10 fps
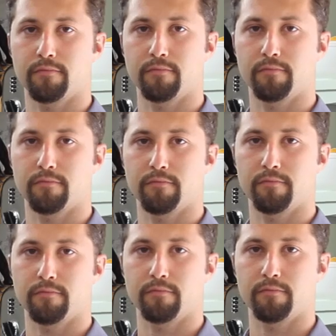
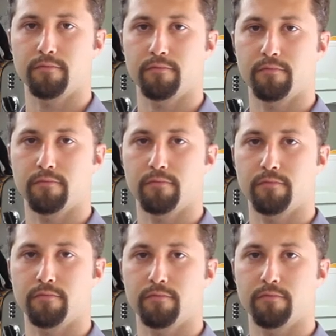
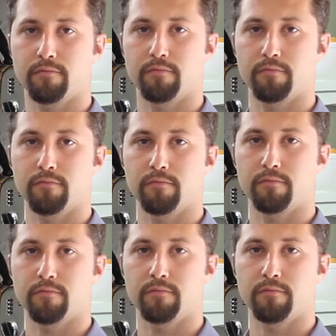
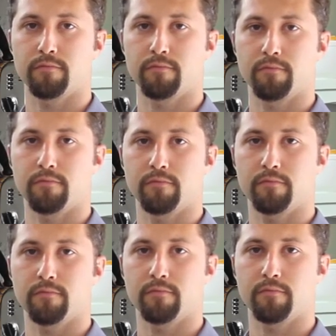
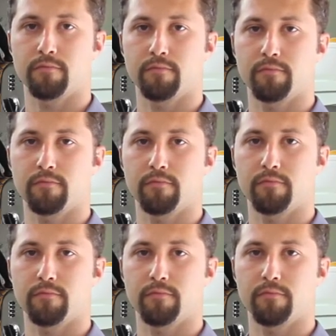
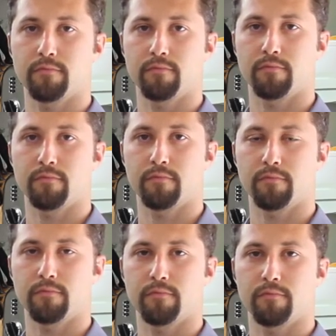
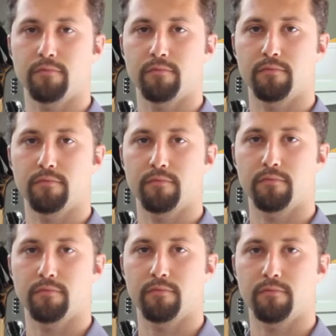
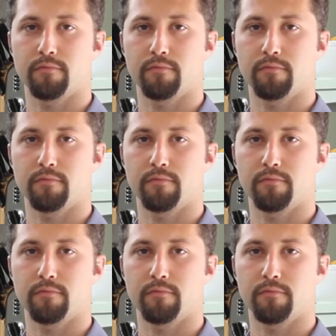No words are spoken by the person on screen.